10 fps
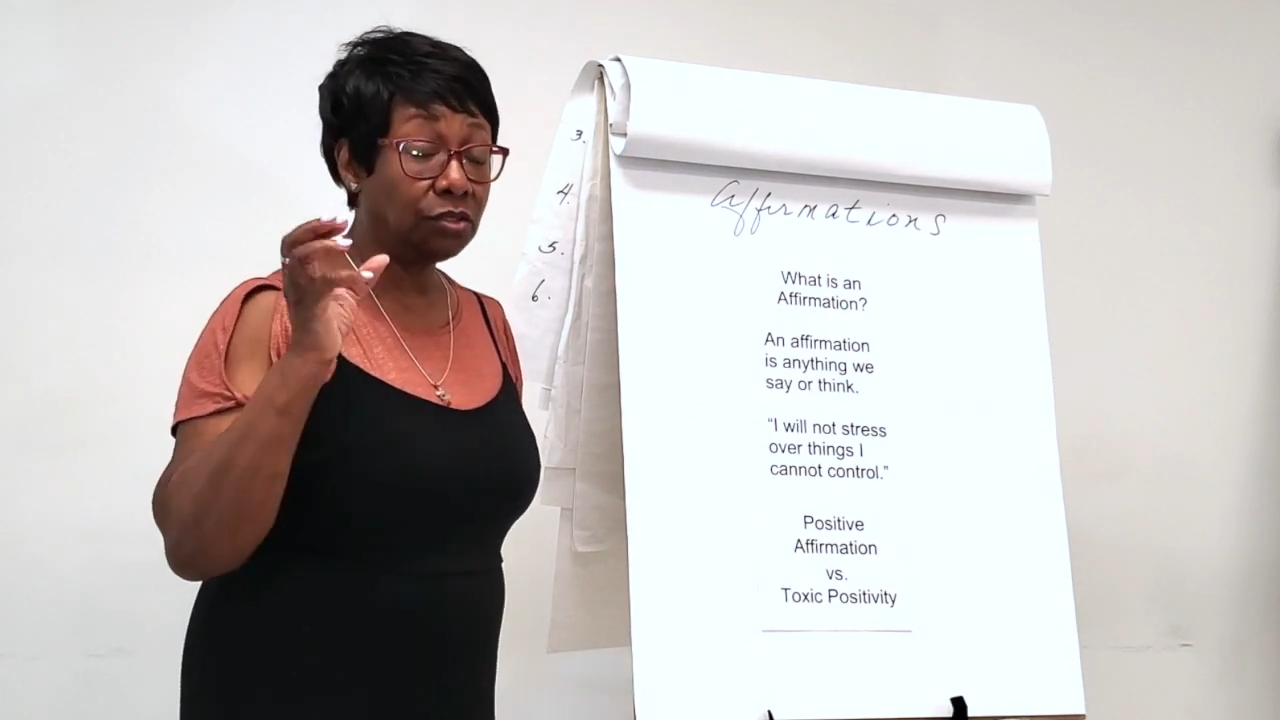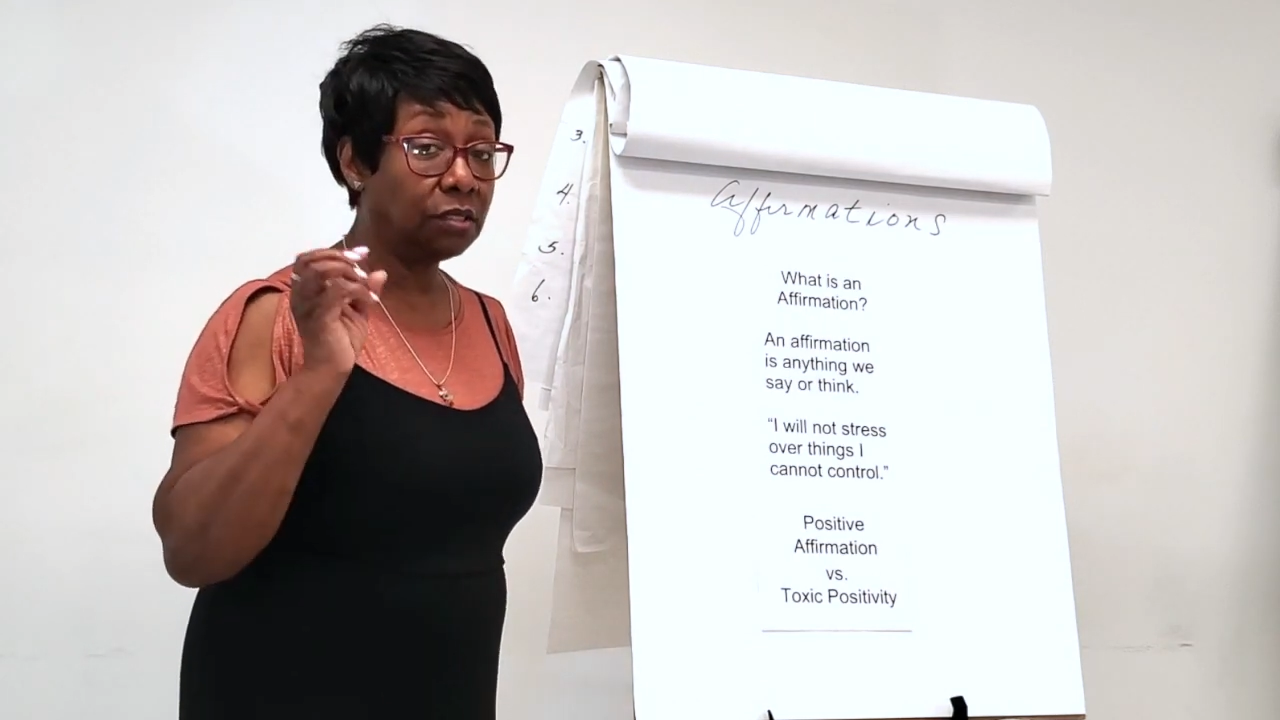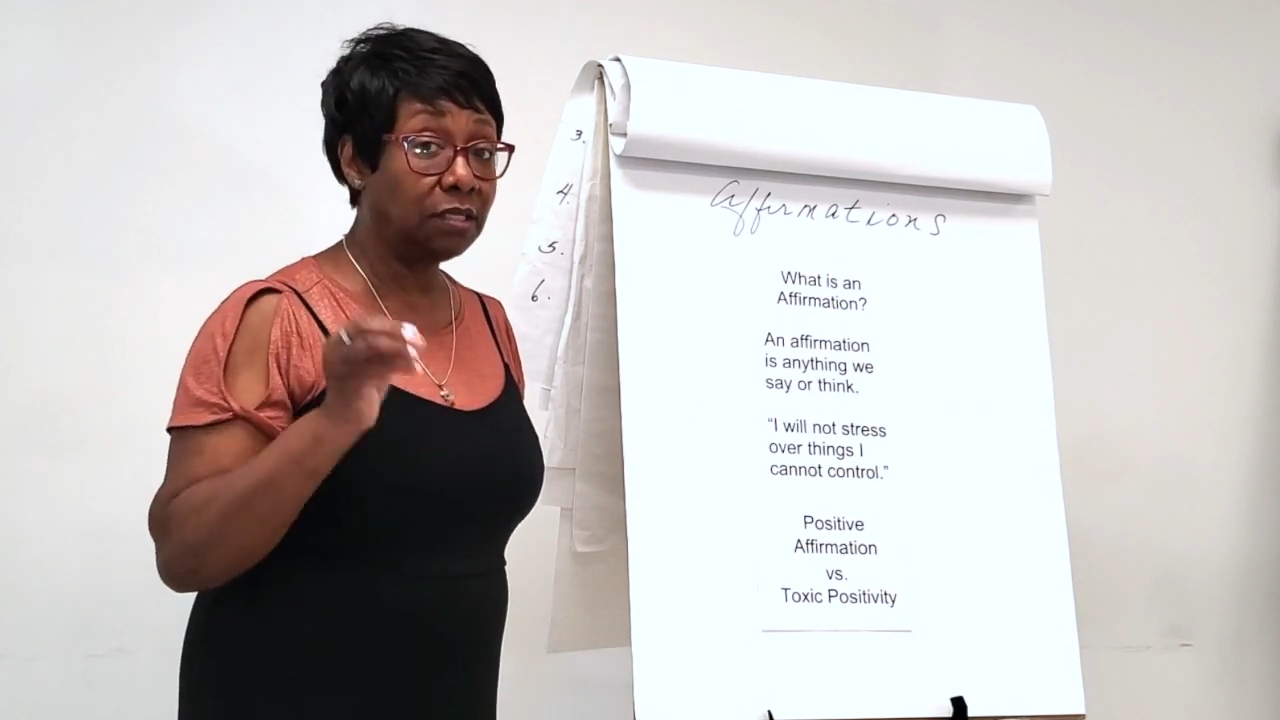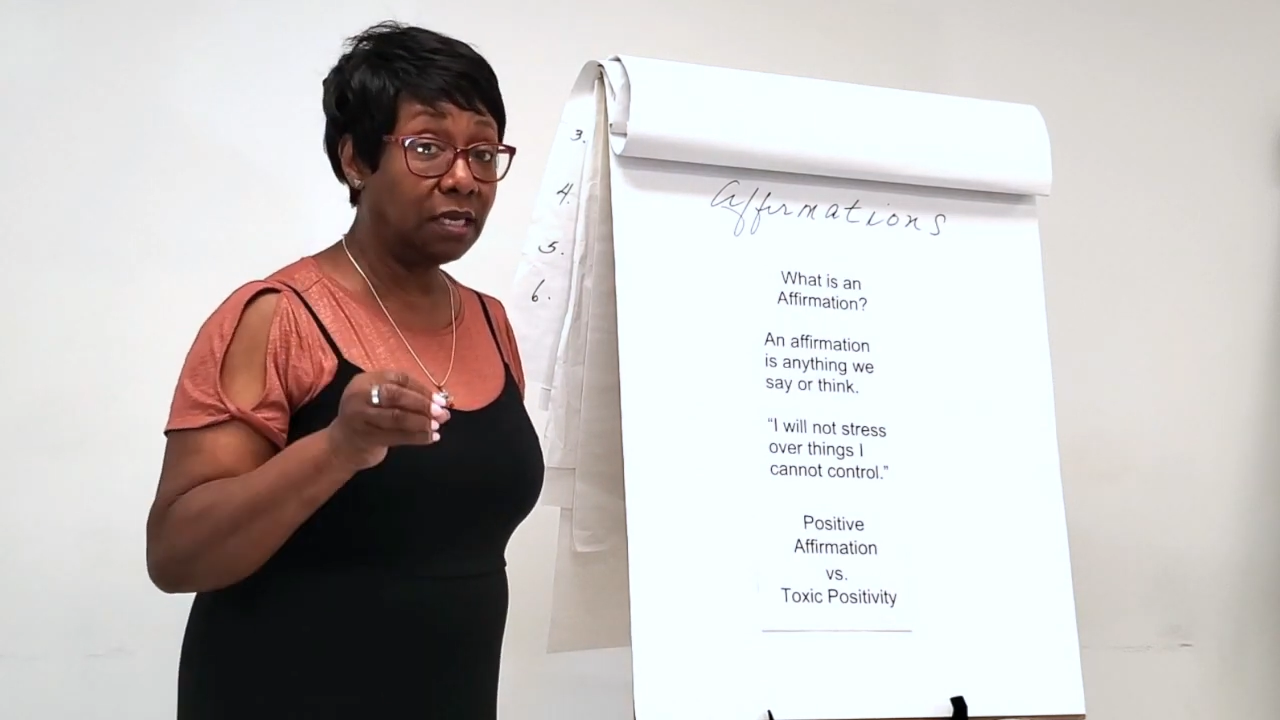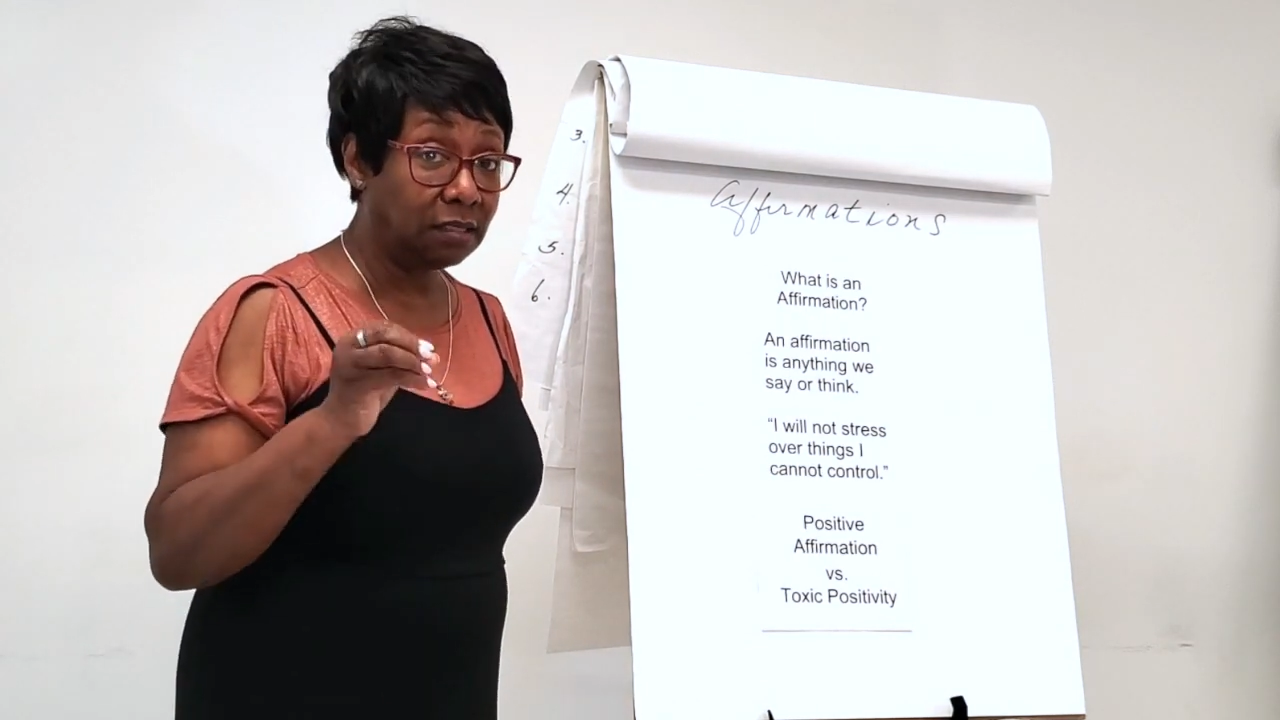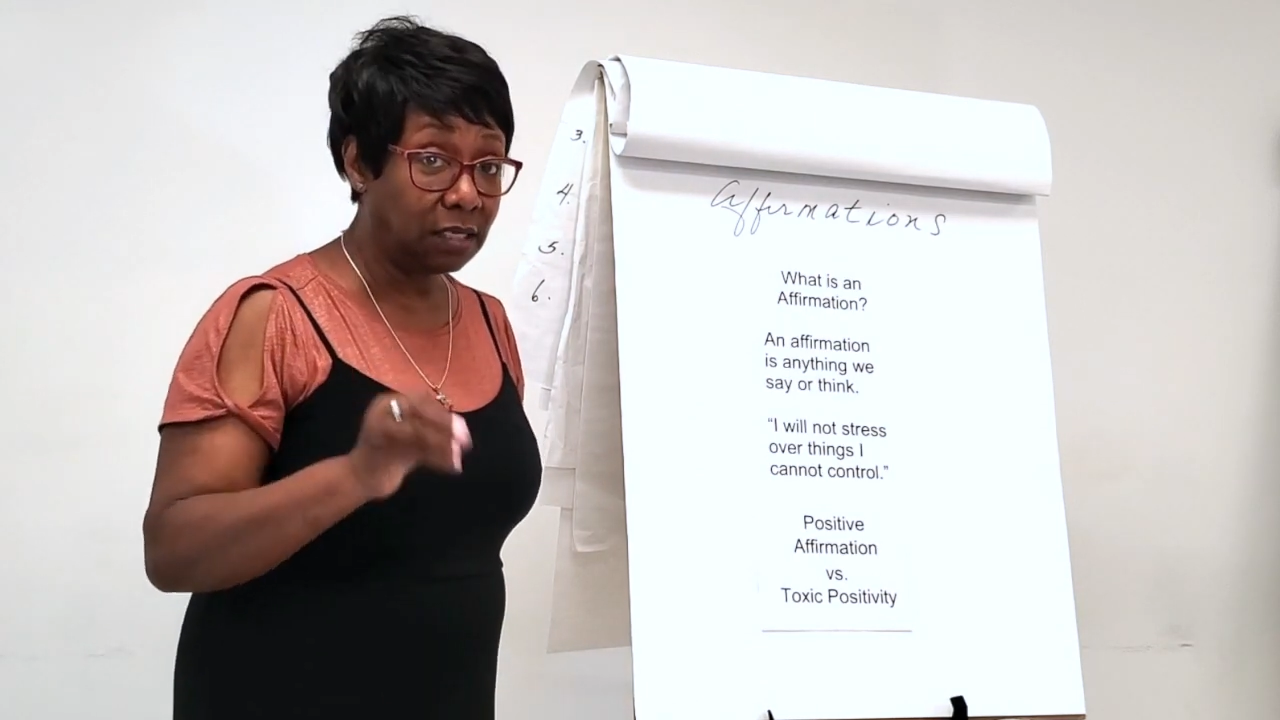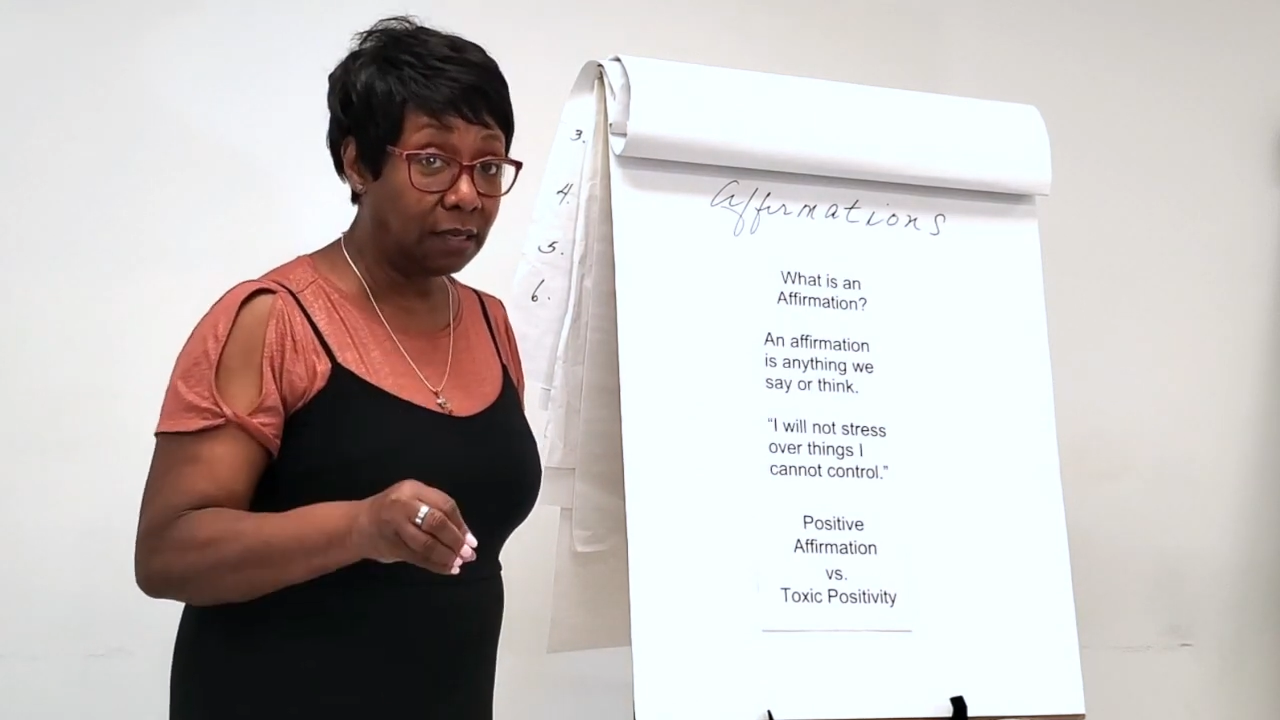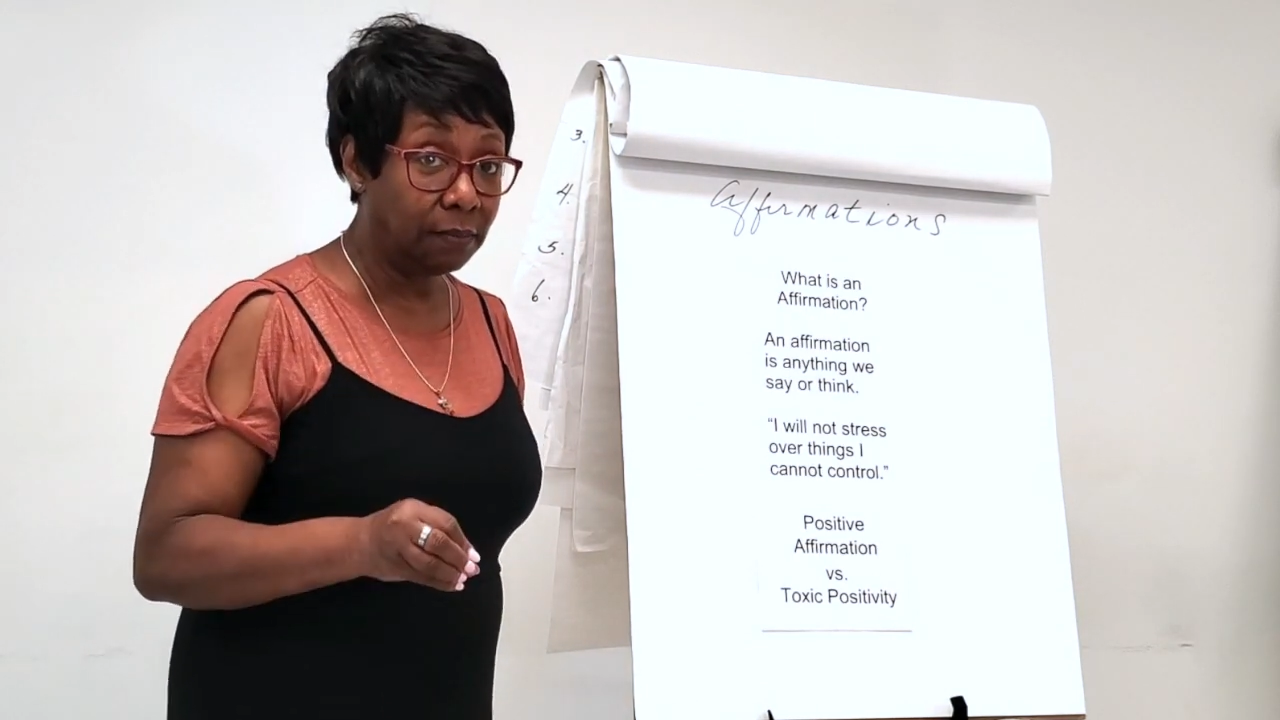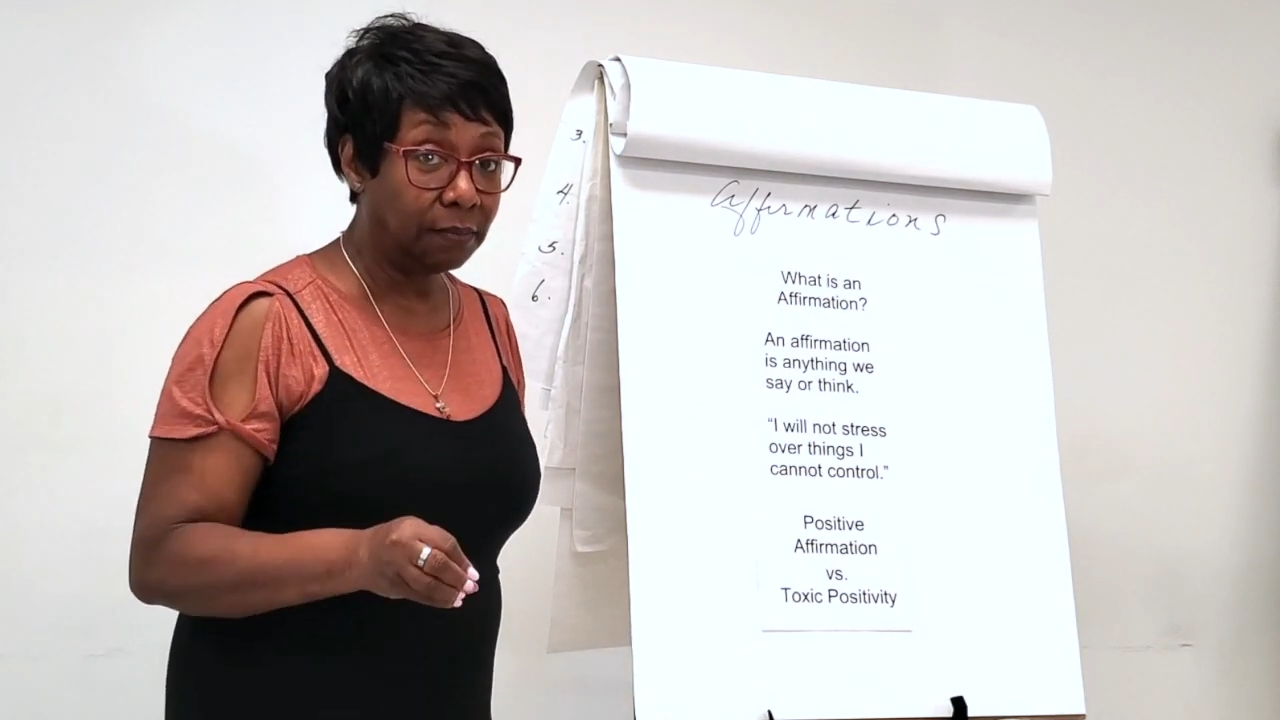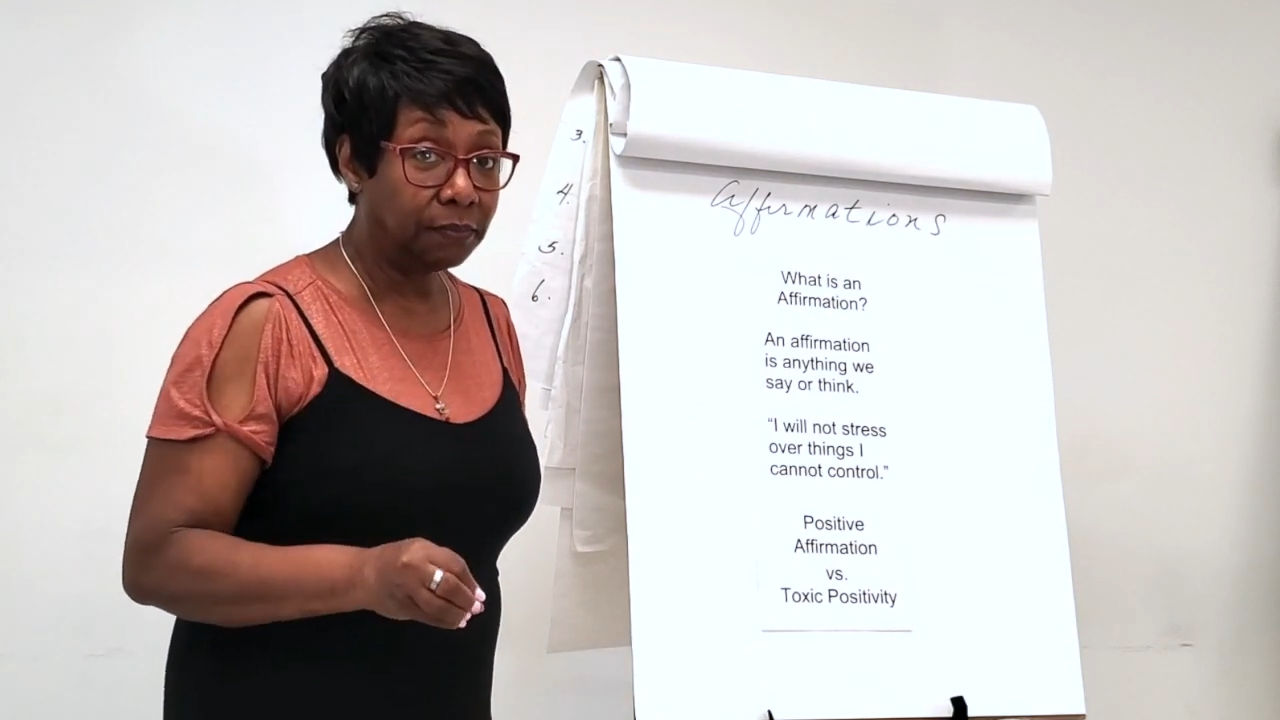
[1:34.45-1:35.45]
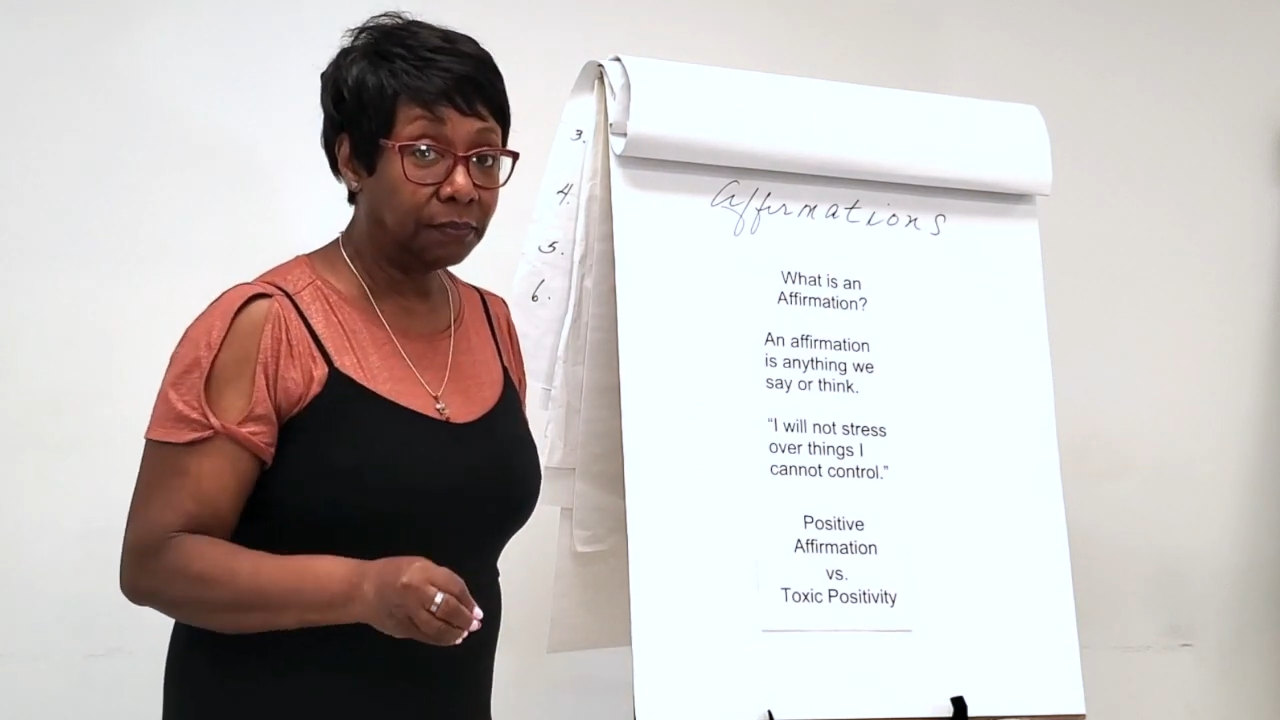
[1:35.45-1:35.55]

to dig deep